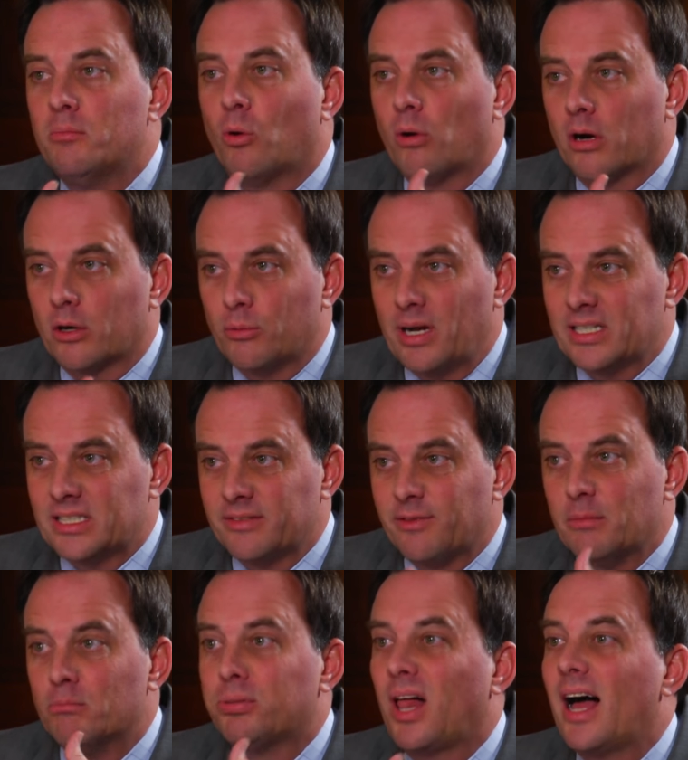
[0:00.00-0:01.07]
be more
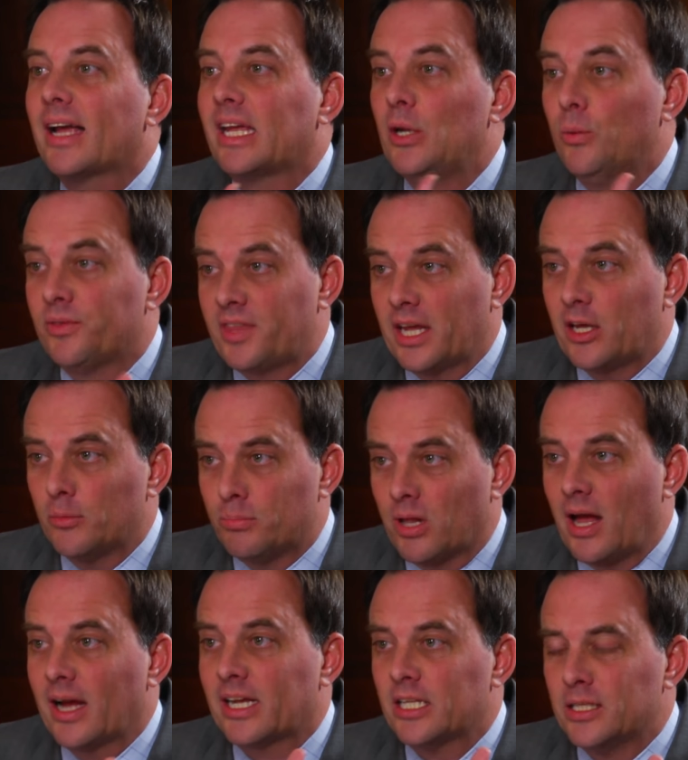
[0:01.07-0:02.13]
aggressive in blocking what they could
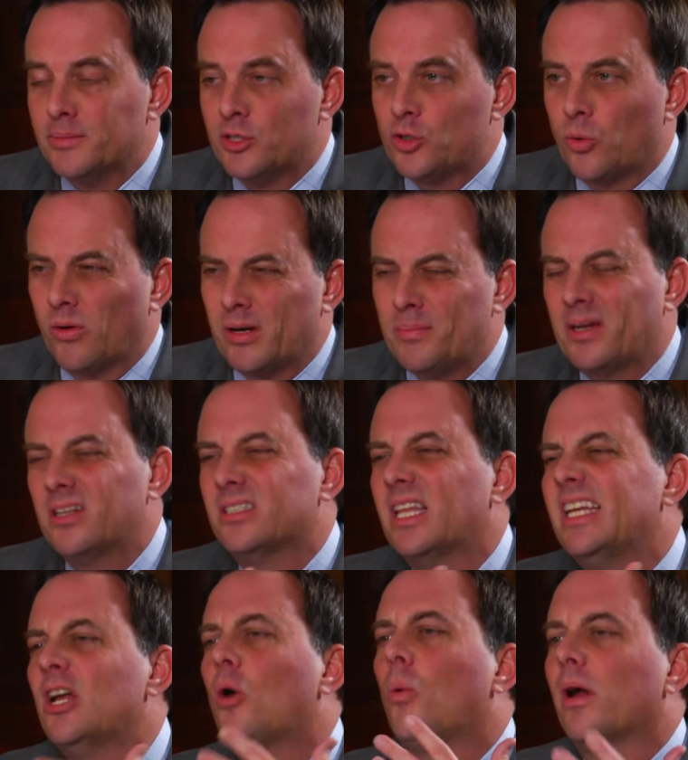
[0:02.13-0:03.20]
block in the majority because
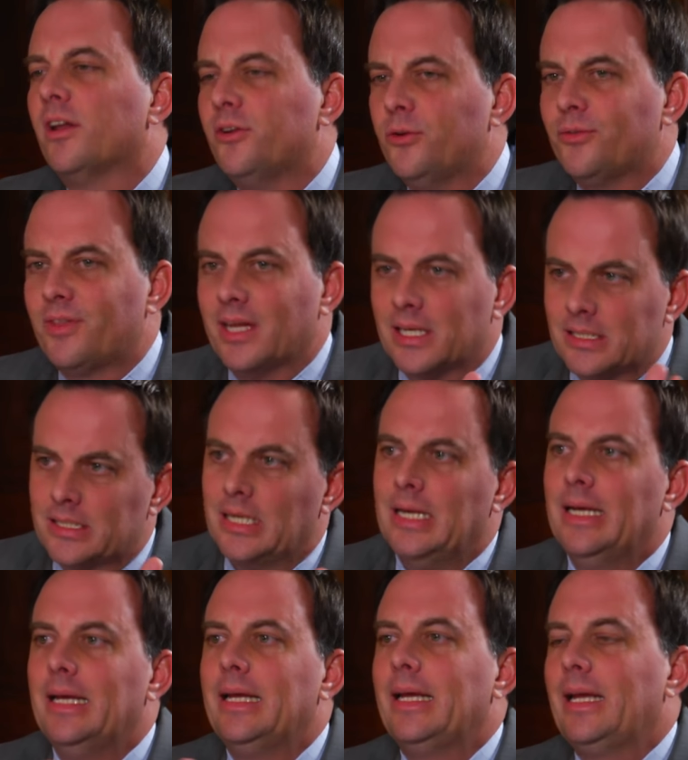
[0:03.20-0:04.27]
they don't want to do things
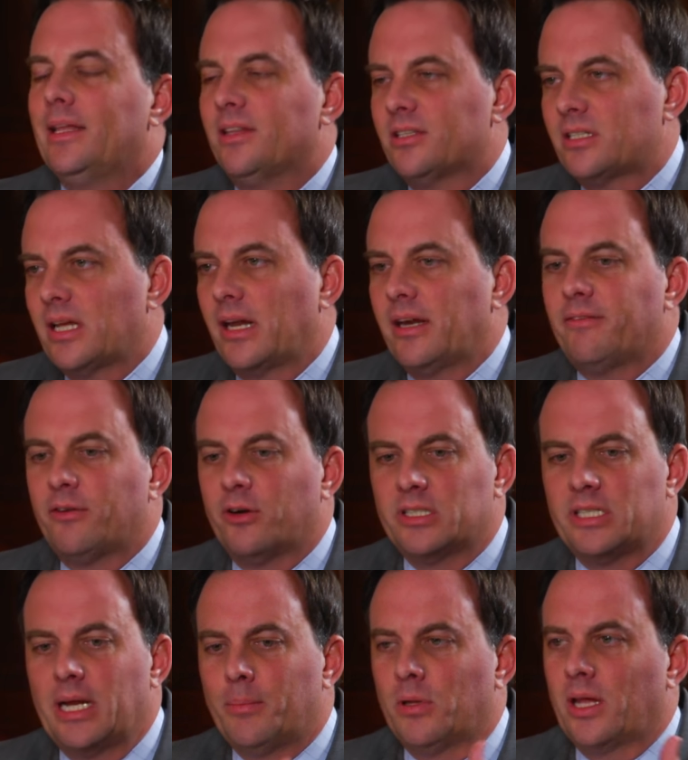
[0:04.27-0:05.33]
in the Senate, for
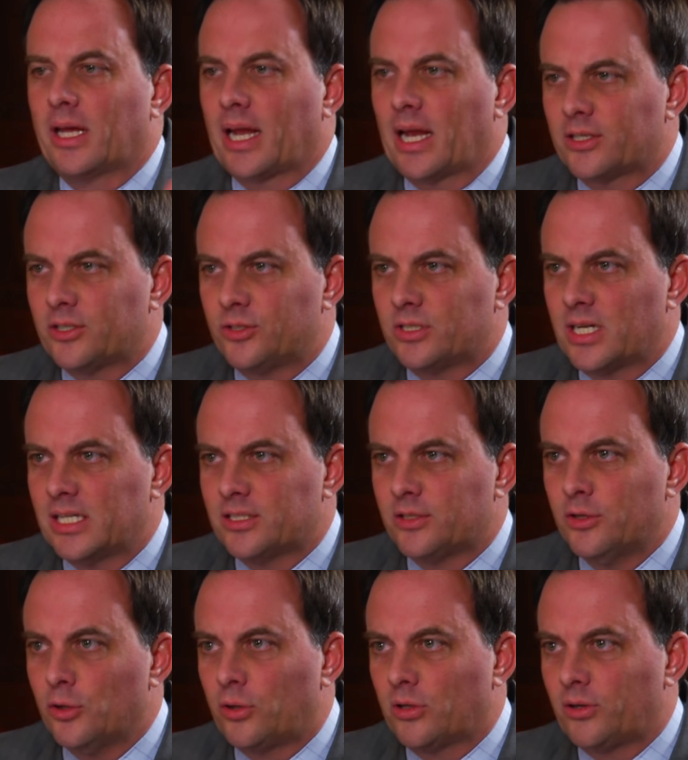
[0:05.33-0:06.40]
example, like exercise the
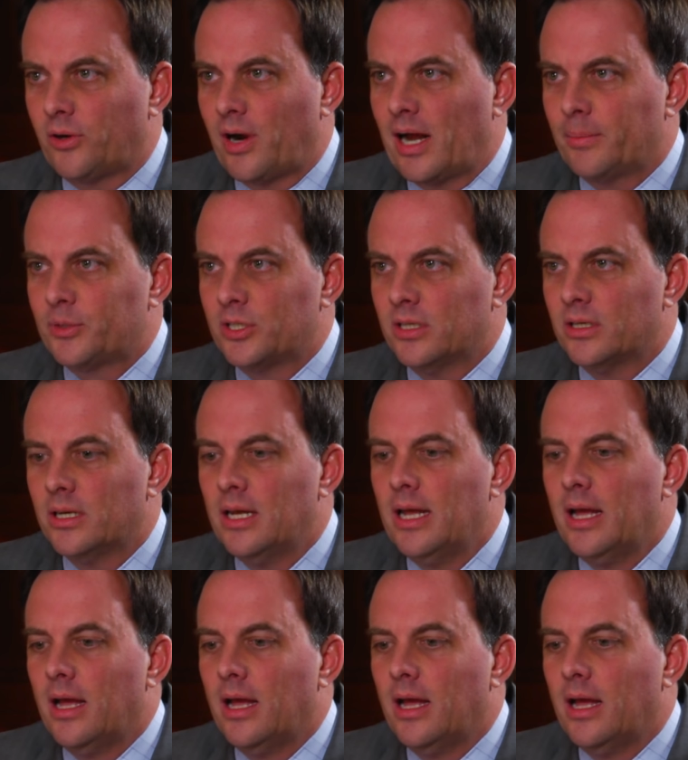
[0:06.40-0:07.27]
nuclear option.